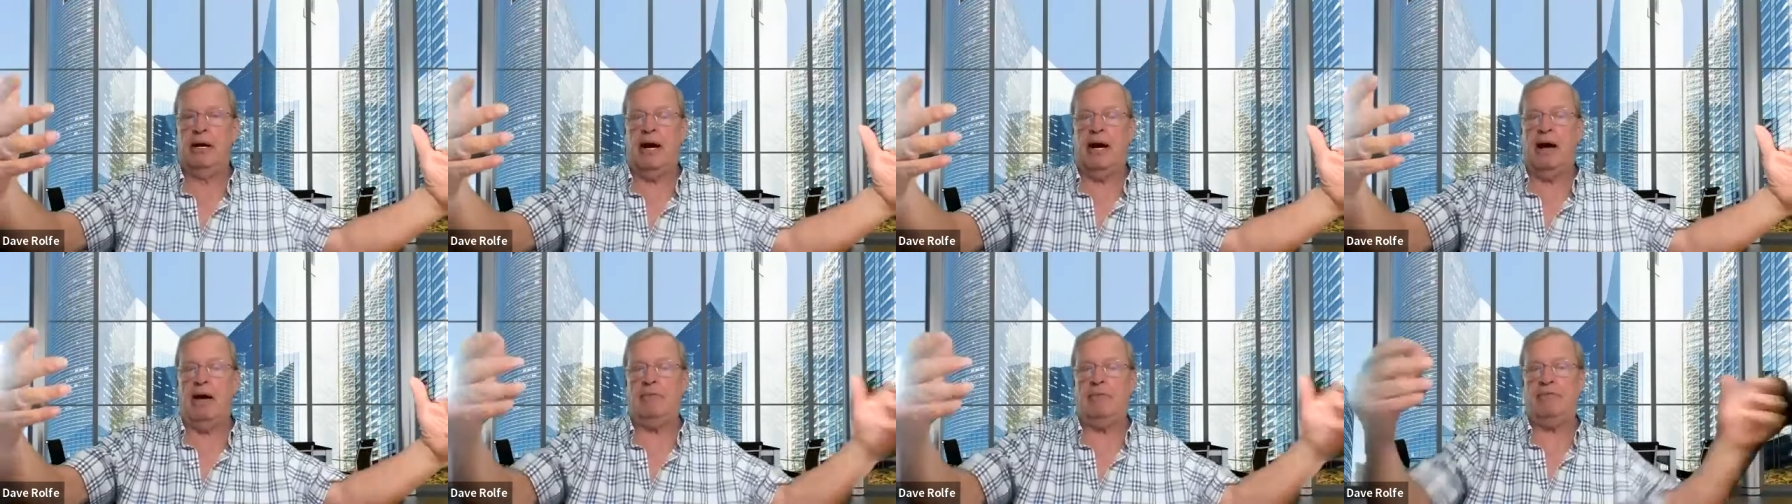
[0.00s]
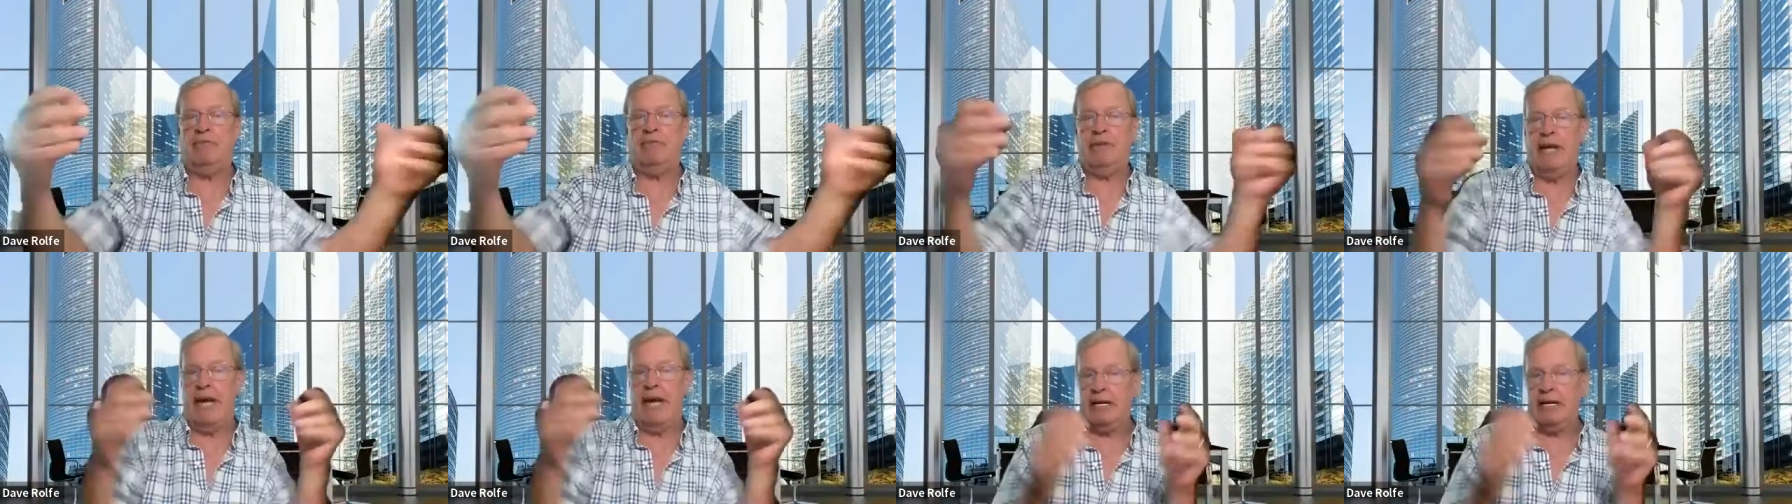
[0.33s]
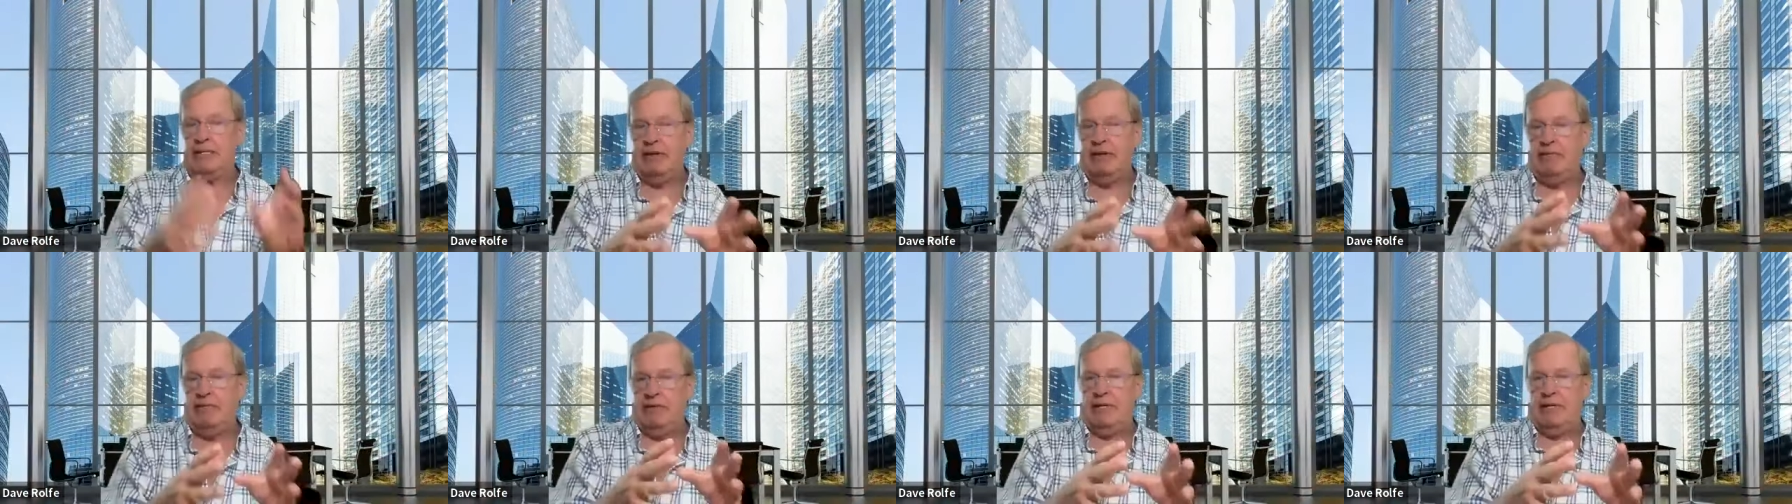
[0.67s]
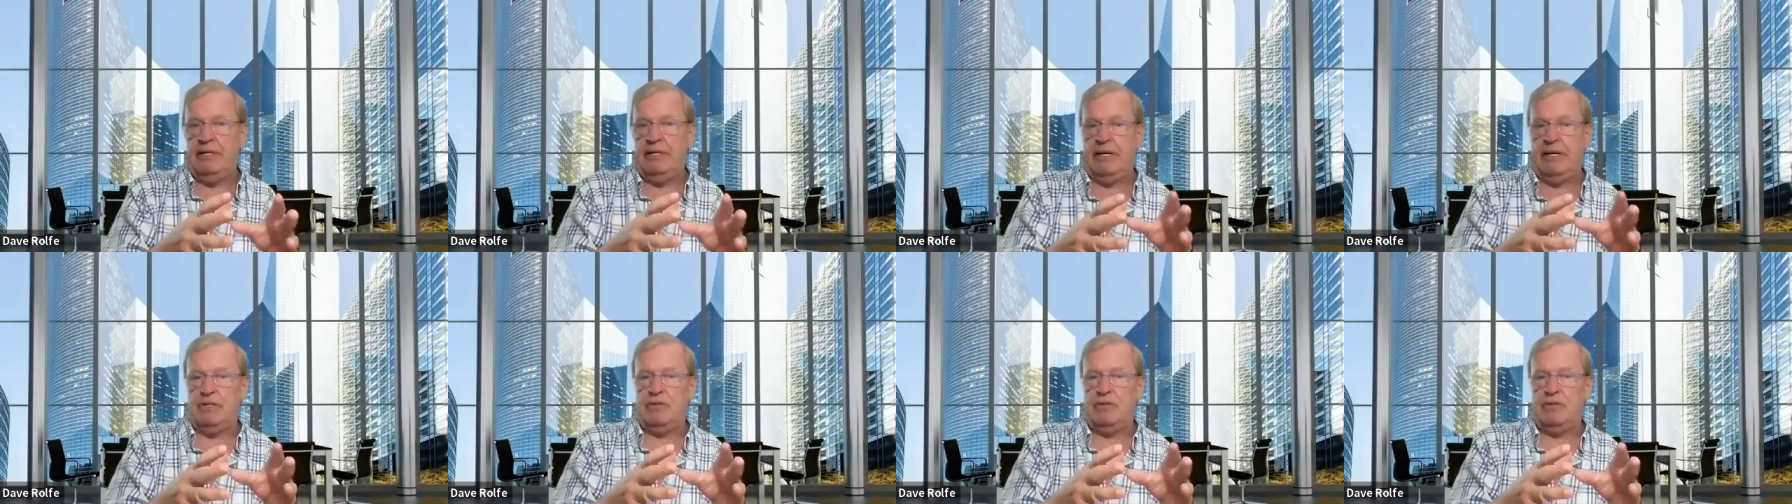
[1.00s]
of the activity
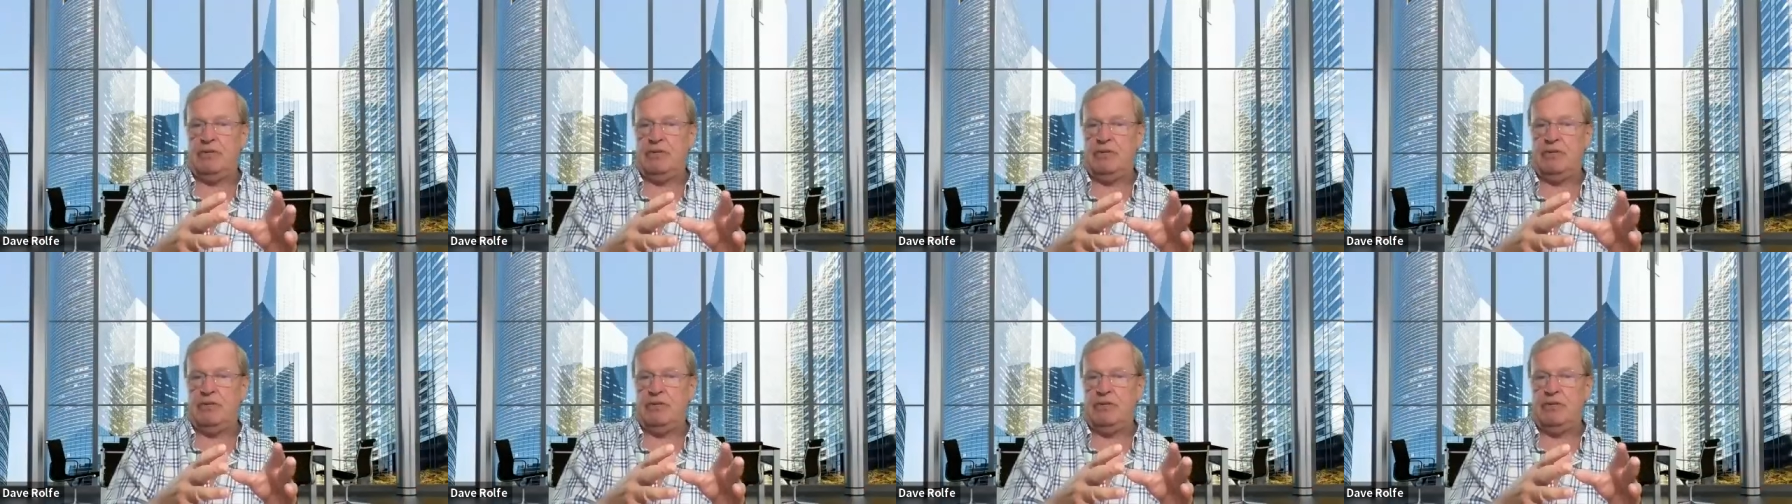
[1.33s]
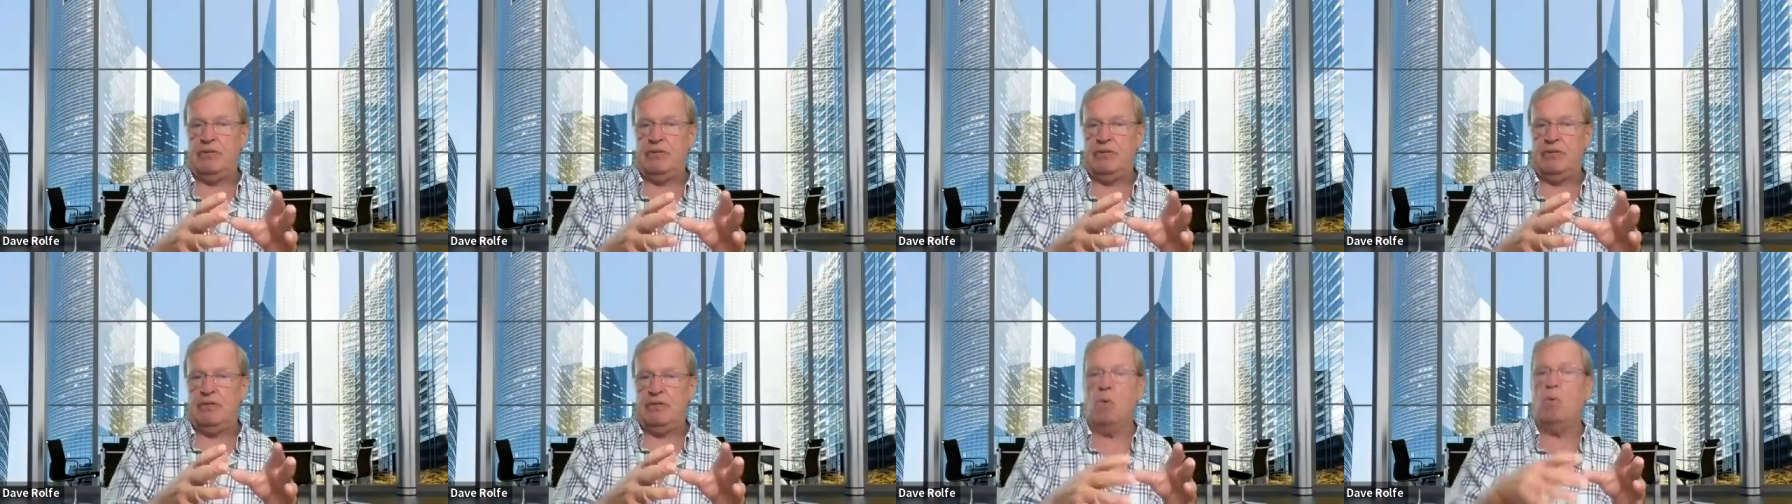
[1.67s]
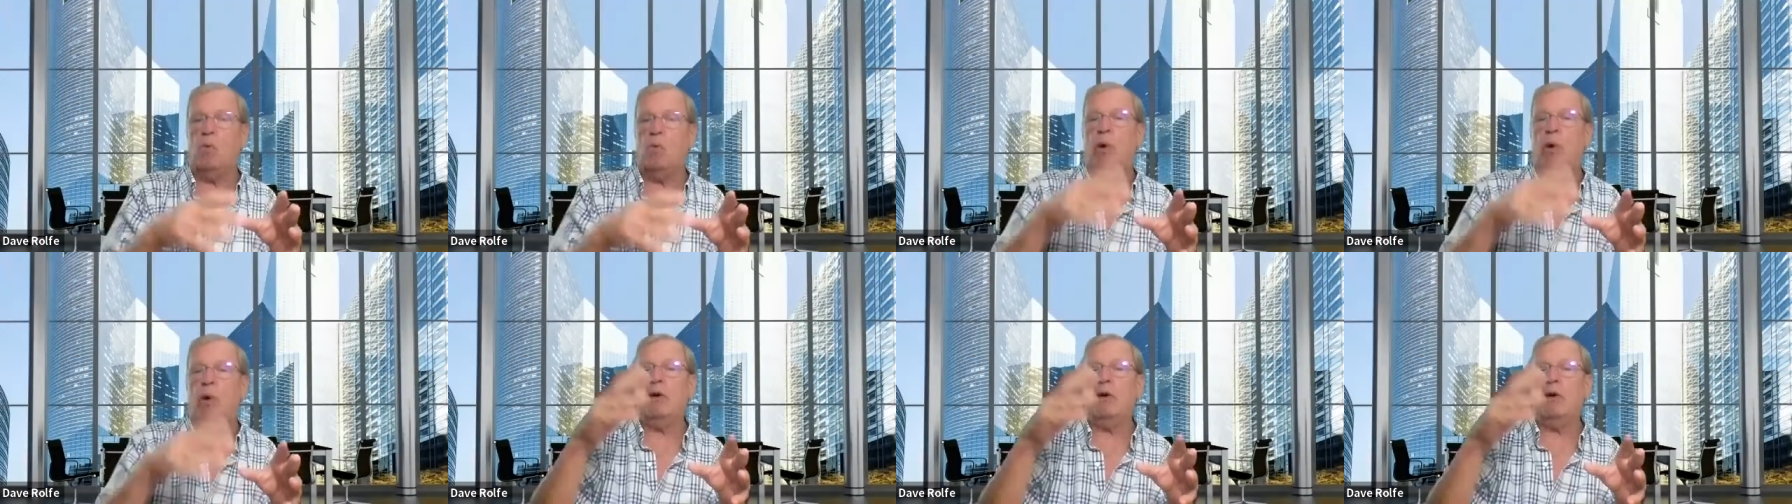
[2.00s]
that they're doing,